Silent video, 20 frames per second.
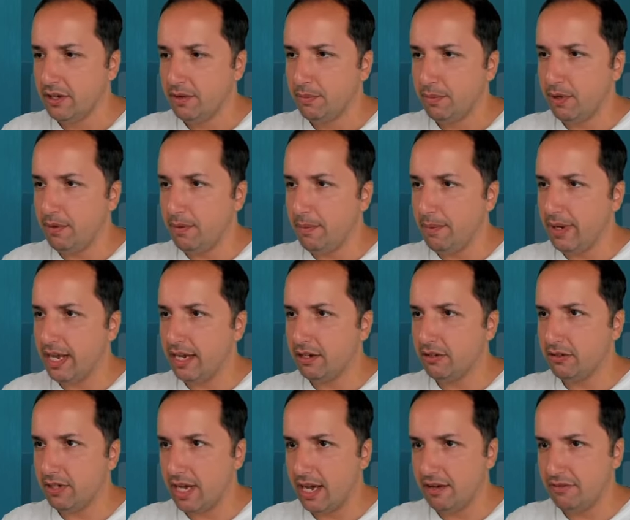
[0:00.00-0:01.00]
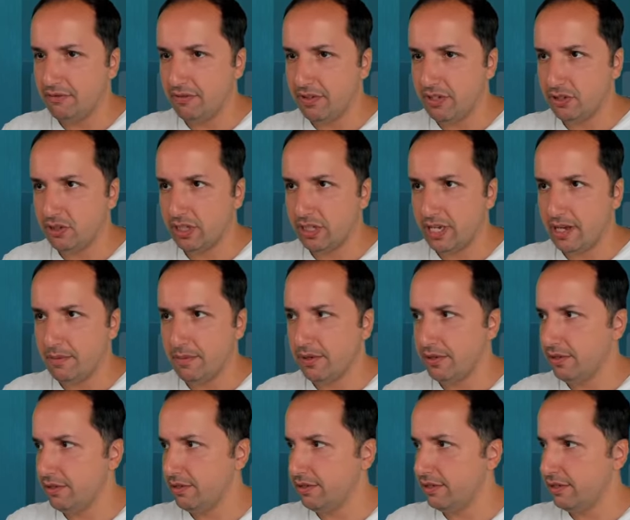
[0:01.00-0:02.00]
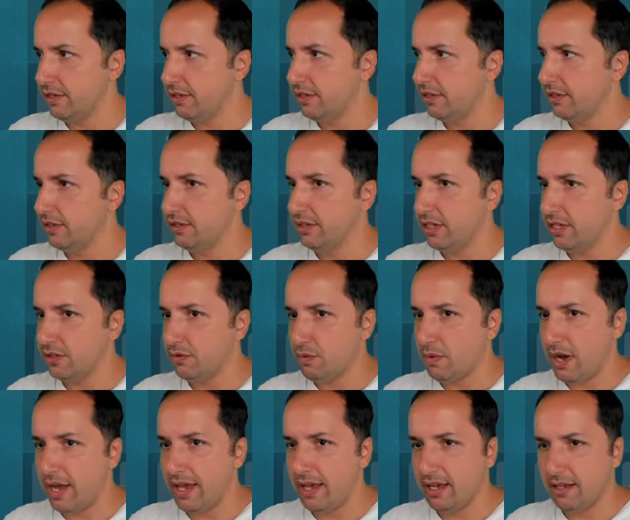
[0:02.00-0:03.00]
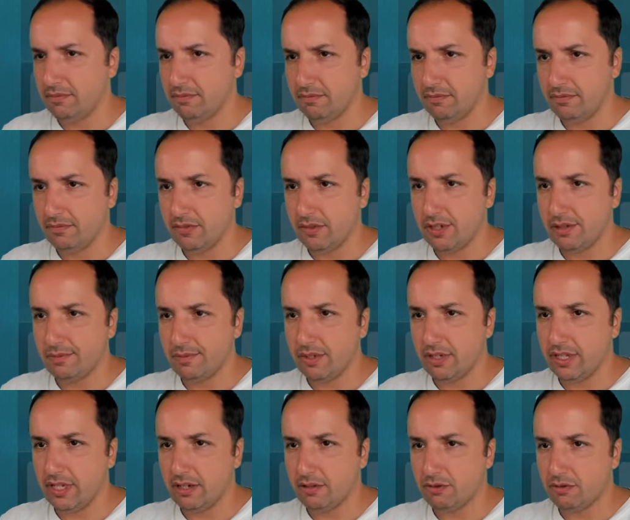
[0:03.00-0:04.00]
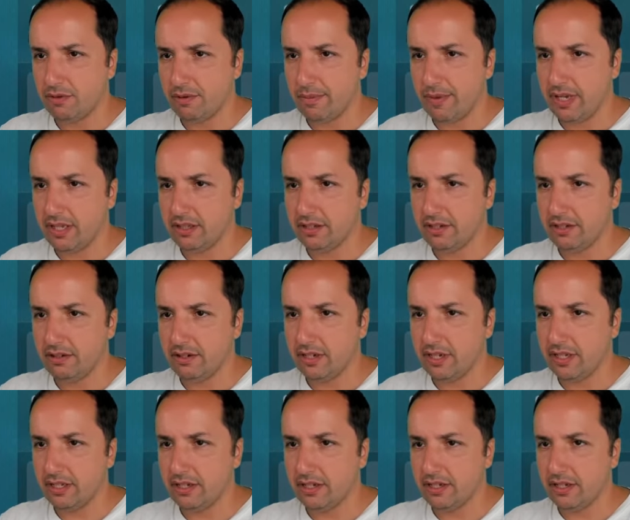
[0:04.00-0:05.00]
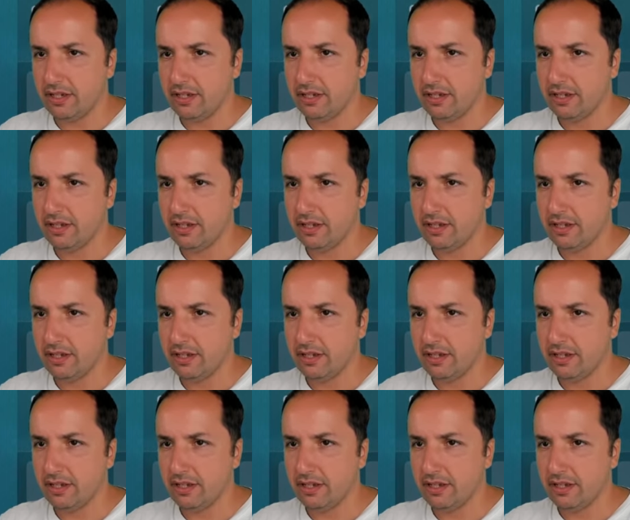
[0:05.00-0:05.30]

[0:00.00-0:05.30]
Probably I could have finished the game earlier. That's why some mistakes were made here. Let's see.